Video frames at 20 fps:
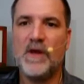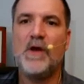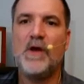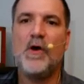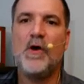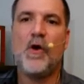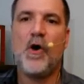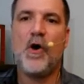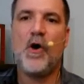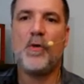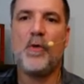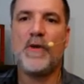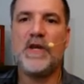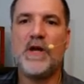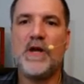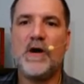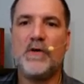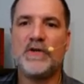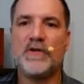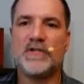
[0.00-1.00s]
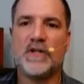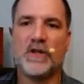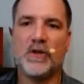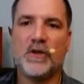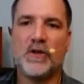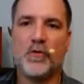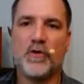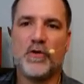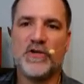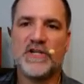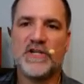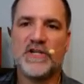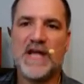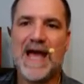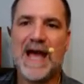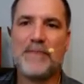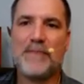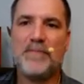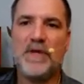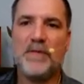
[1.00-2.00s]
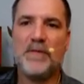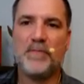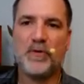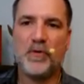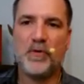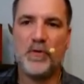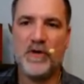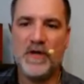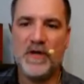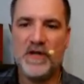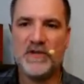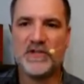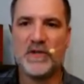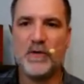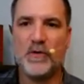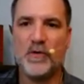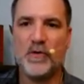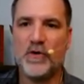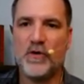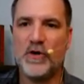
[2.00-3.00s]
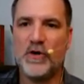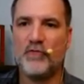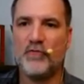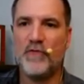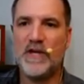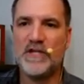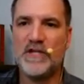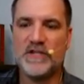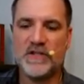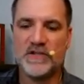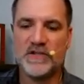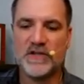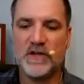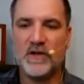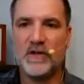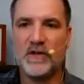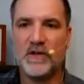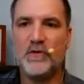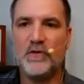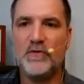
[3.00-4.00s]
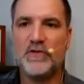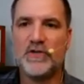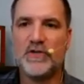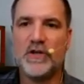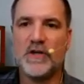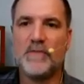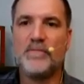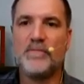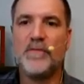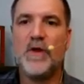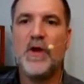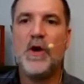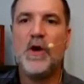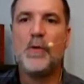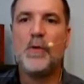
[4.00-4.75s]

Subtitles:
All we know is that Lenore is an Acme employee, so in order to reach this conclusion, we